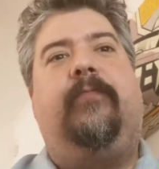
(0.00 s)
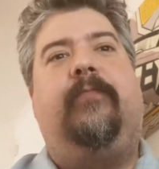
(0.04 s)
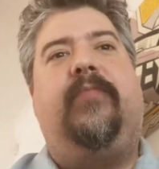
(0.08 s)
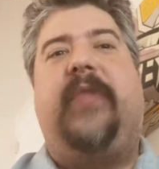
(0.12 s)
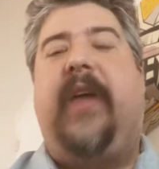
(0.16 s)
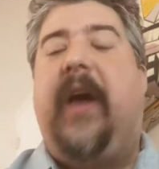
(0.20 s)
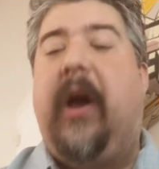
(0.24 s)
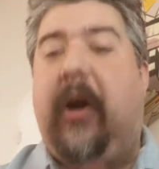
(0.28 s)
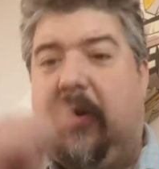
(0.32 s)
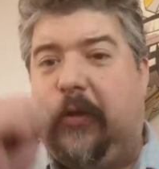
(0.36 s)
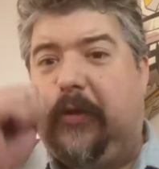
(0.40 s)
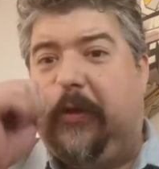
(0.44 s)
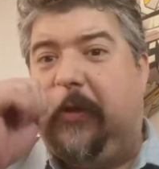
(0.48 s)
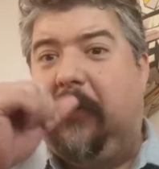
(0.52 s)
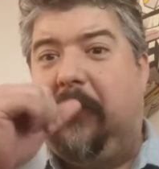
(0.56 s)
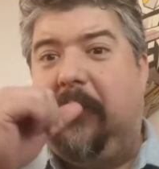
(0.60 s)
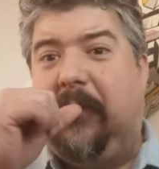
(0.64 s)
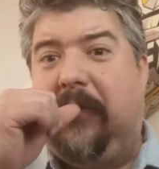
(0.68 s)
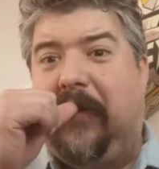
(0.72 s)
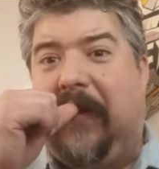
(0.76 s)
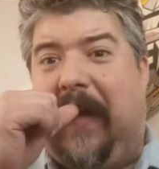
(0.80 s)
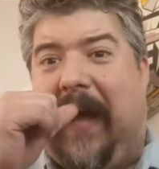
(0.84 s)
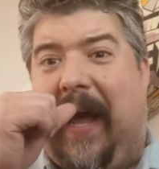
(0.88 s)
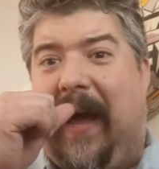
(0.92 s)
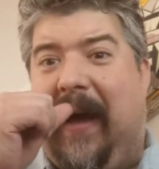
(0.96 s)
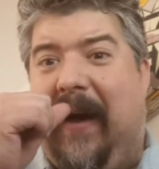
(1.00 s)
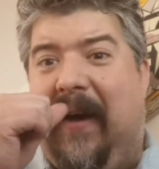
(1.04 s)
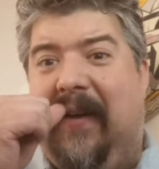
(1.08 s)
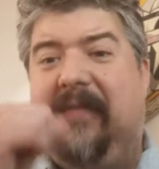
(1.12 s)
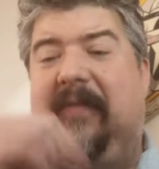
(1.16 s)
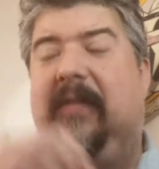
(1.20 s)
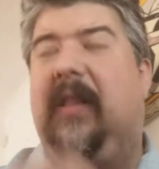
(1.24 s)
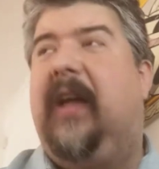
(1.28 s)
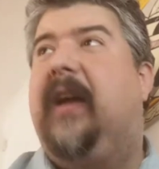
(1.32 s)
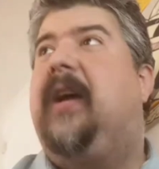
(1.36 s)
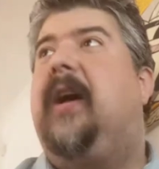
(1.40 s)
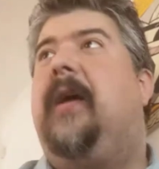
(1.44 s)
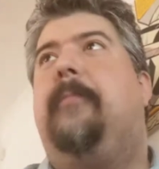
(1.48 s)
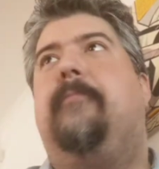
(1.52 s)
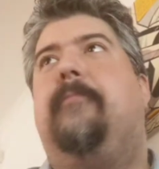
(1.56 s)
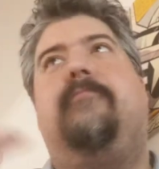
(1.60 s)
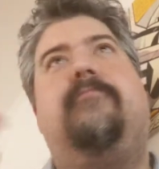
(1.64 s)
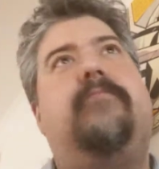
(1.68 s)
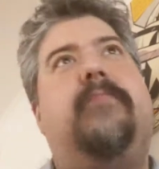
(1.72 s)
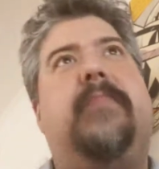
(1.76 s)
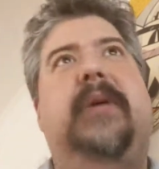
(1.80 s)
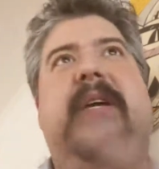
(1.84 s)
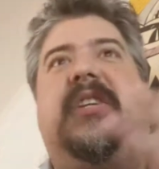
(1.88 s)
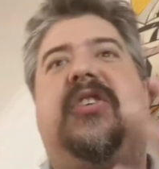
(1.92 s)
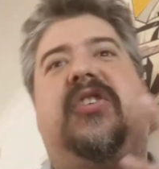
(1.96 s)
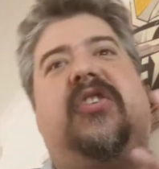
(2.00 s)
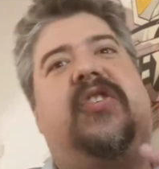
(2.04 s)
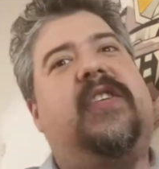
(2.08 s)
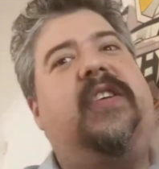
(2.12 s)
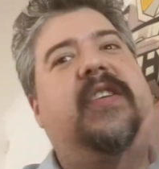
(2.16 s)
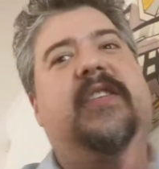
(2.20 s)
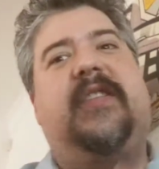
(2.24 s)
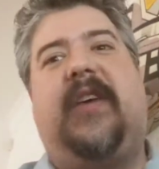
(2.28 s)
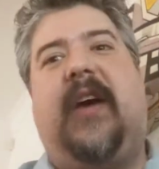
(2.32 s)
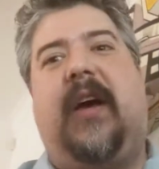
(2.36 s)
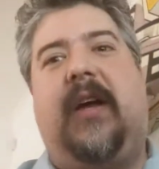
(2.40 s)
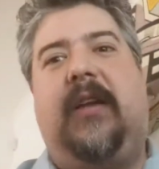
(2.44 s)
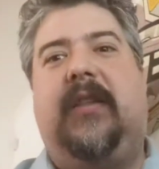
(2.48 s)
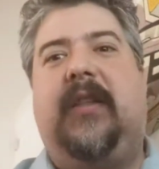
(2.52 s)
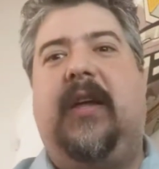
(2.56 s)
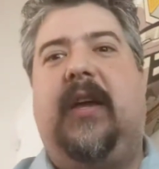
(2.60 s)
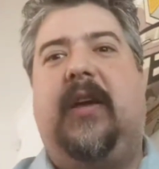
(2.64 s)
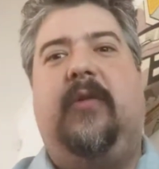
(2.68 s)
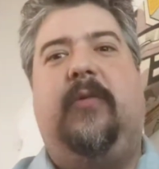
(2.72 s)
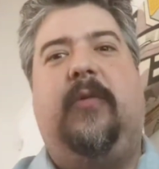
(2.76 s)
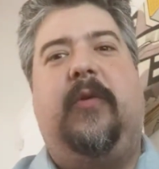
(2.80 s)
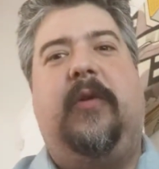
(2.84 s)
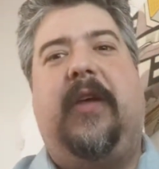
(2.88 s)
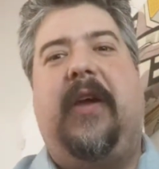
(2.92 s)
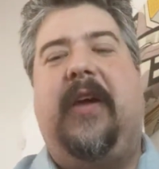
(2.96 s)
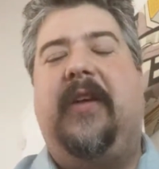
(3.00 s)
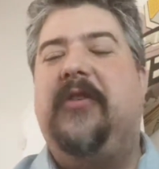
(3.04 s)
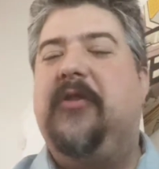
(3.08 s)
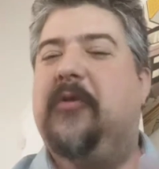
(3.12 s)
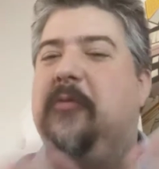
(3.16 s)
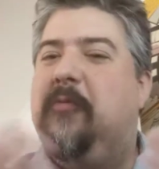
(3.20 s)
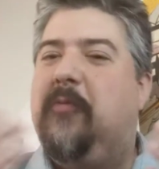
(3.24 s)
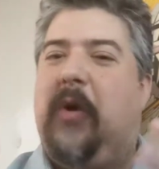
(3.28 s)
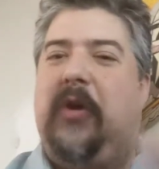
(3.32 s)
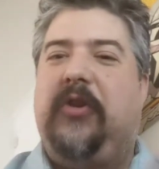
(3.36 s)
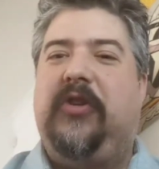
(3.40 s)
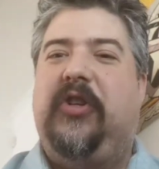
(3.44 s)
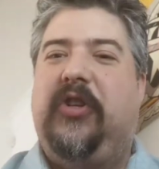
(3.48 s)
They also have like a beach seaside thing where they do